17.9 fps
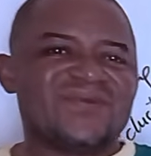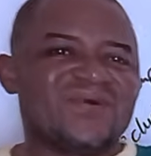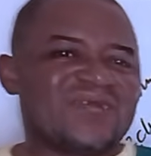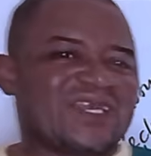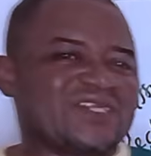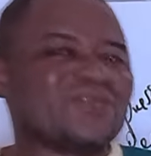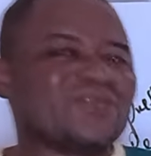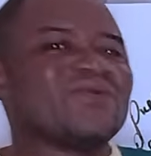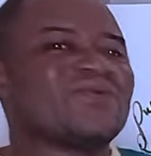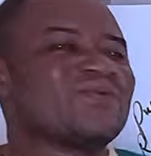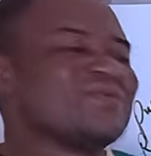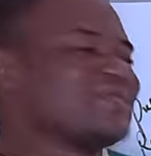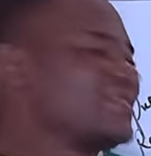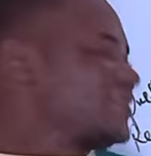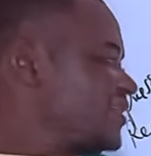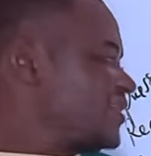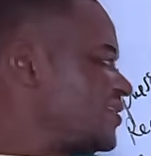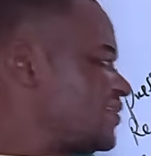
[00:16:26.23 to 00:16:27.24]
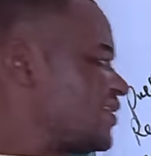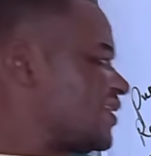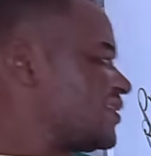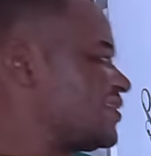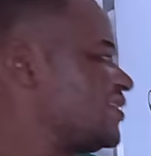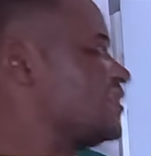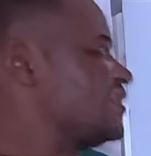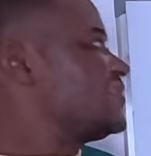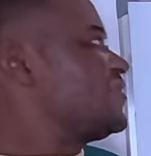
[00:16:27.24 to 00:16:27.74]
Okay, so you could see
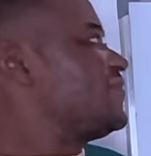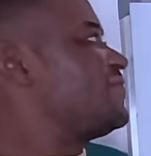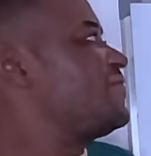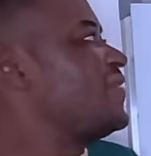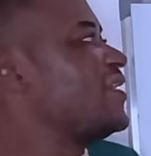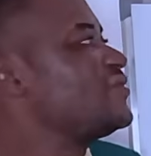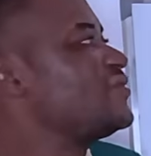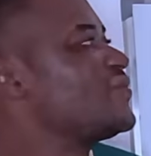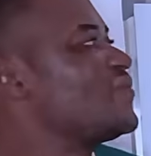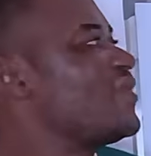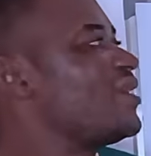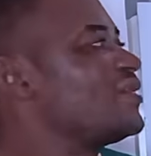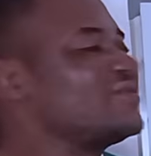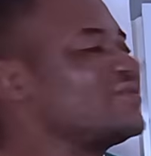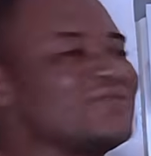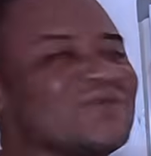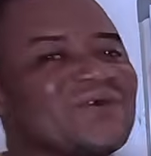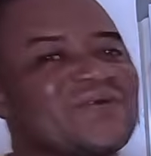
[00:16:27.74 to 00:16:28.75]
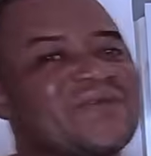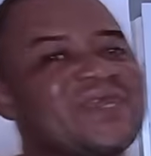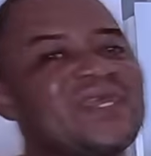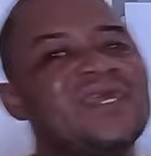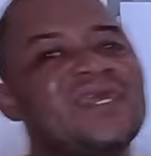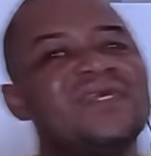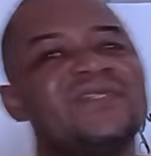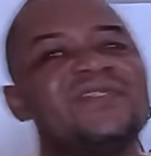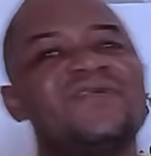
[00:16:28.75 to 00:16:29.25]
that the van der Waals
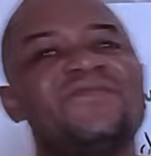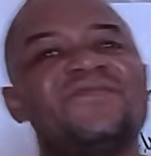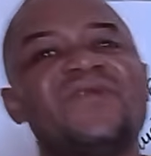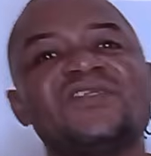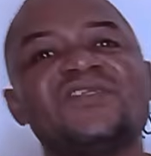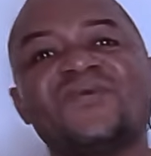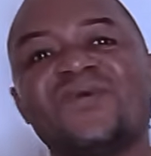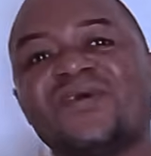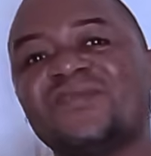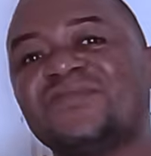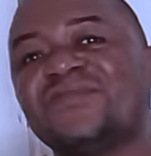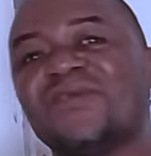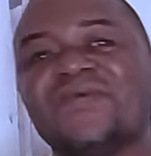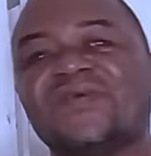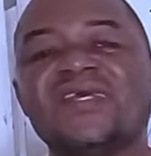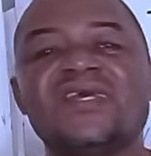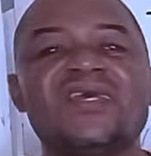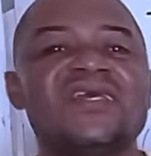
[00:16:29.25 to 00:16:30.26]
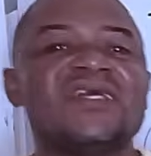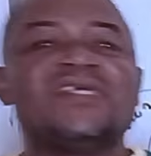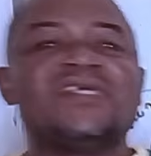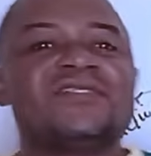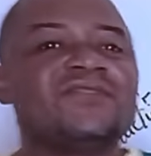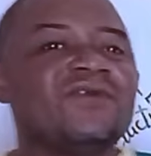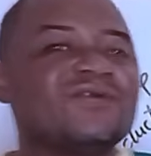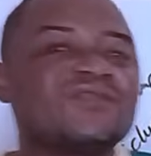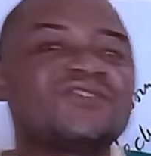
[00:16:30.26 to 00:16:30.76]
theory
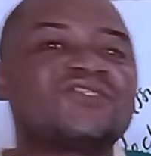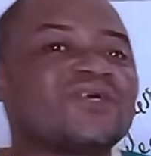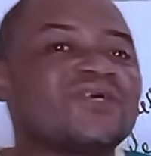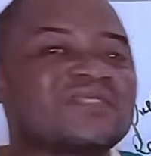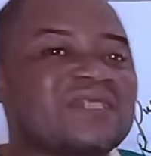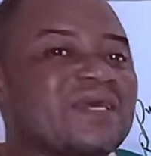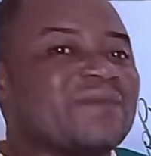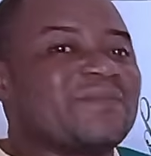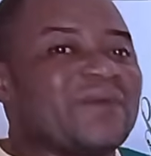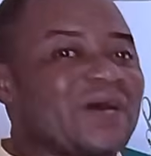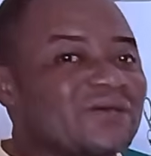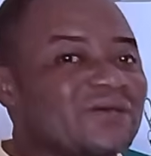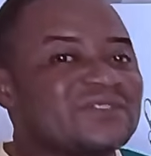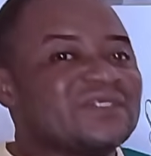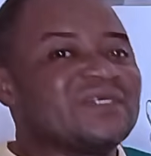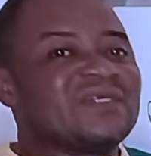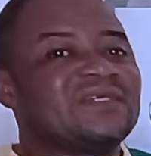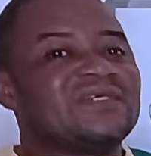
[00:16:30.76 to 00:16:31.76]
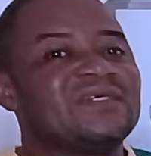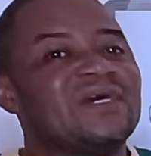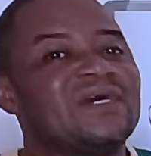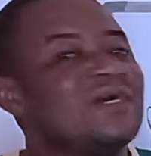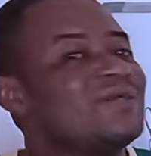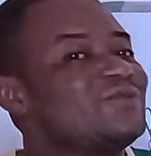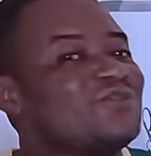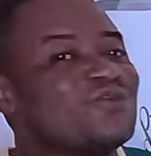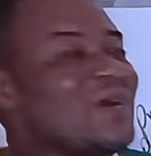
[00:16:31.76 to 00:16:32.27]
is not just about
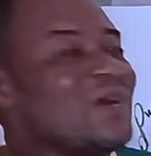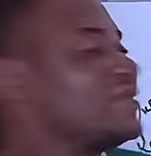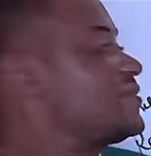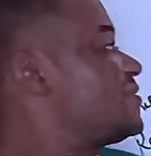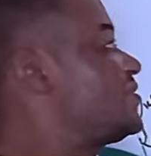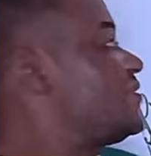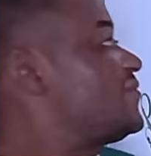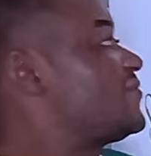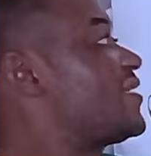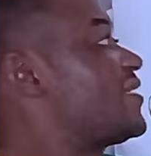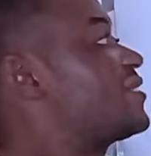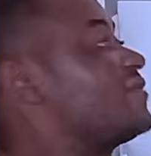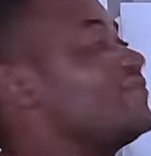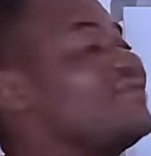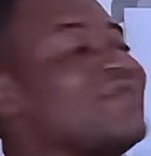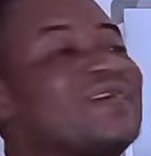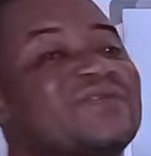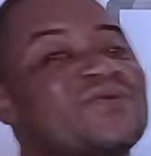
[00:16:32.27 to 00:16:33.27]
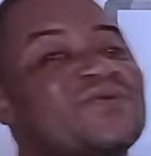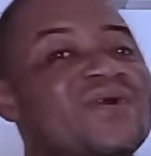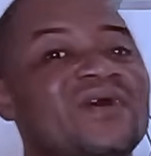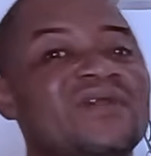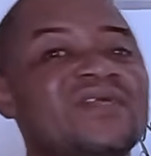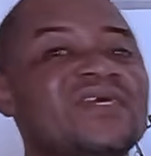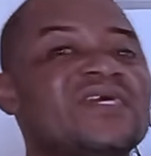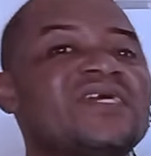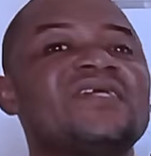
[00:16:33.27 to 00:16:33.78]
Johannes Diederik van der
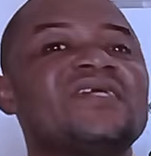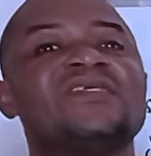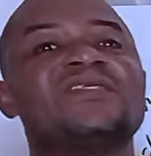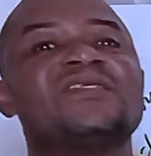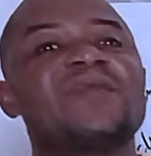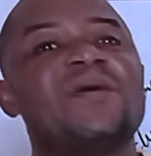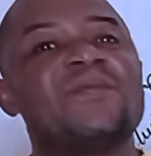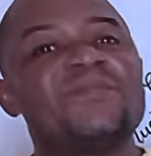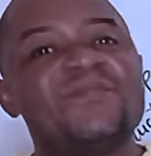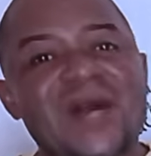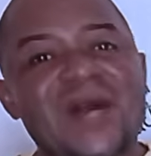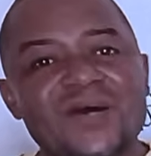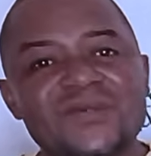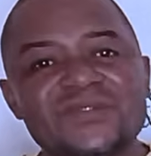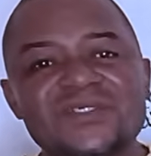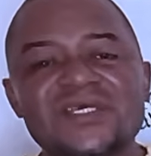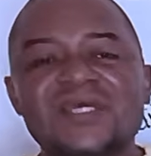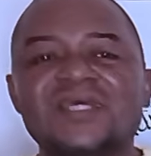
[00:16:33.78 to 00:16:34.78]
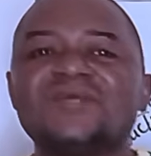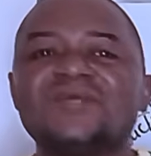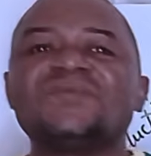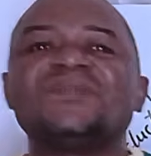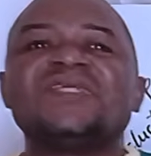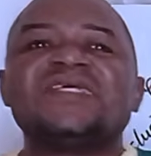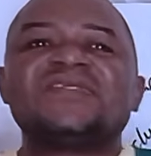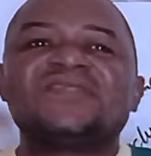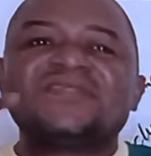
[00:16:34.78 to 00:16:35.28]
Waals. It is about
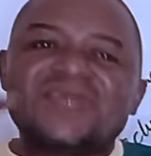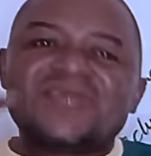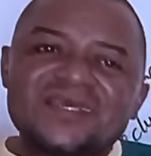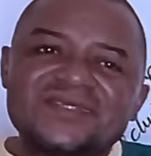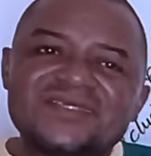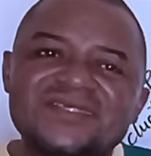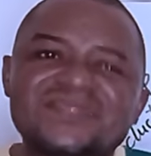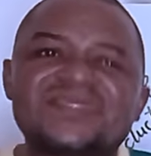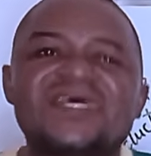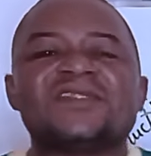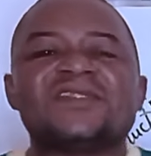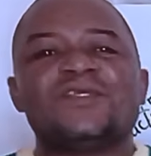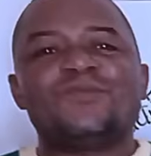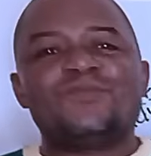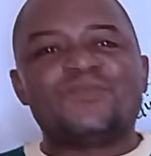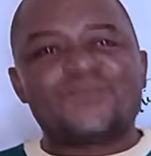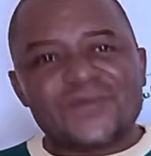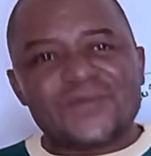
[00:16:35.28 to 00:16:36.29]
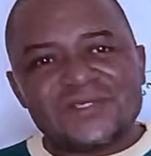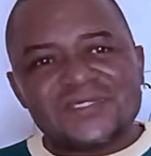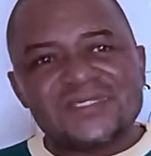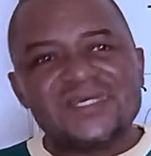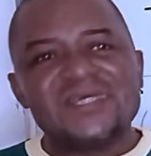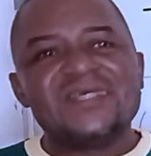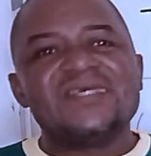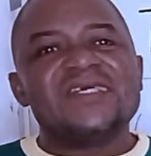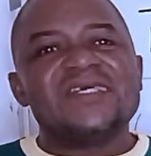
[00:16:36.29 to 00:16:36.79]
the changes that it brought
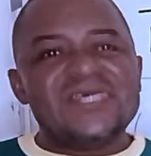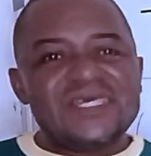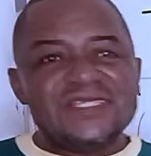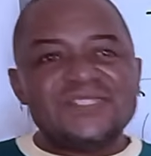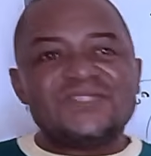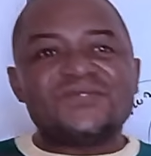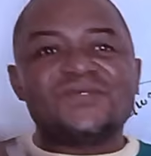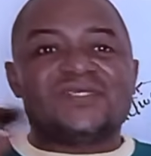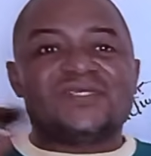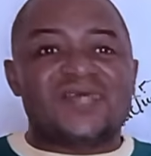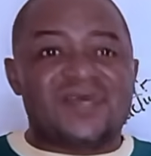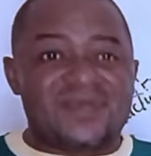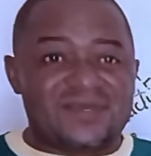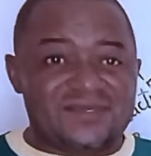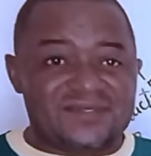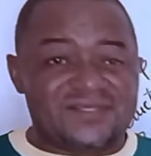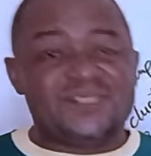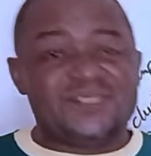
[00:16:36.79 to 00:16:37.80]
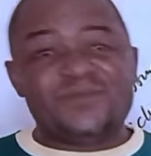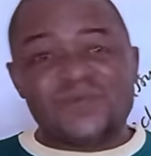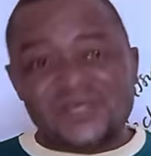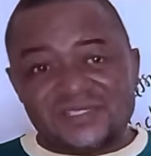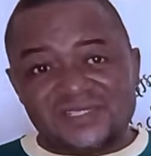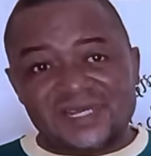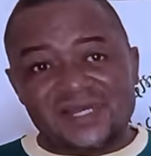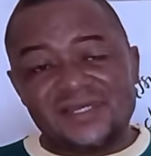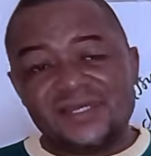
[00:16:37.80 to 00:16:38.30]
into science,
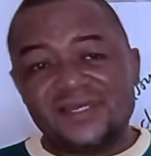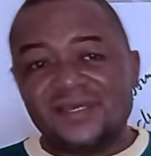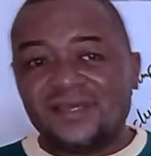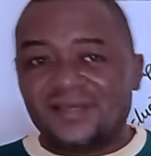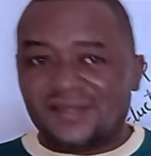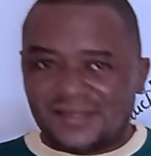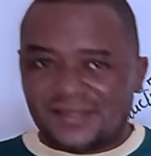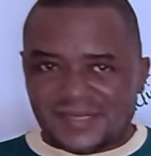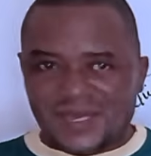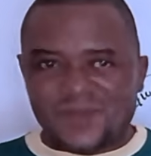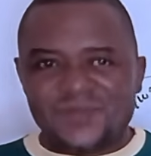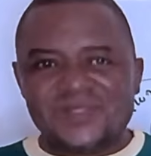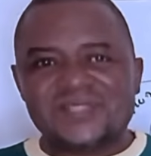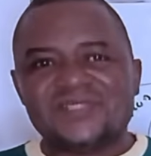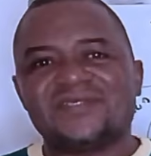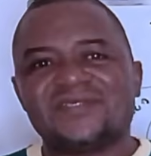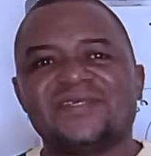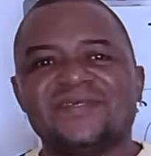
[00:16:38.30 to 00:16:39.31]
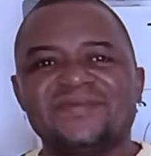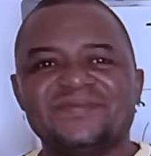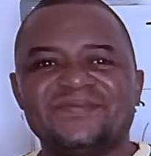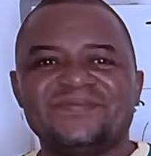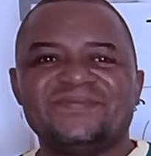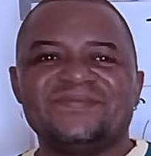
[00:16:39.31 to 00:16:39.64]
especially chemistry.